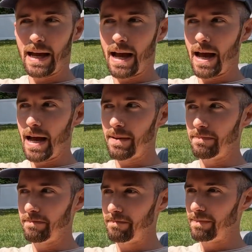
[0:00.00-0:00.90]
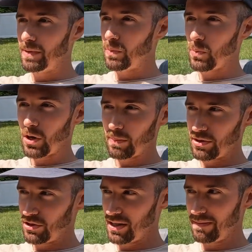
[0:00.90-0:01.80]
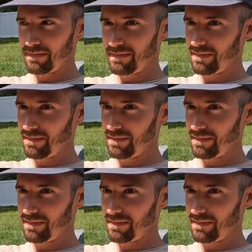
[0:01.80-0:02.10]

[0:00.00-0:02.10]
The workmanship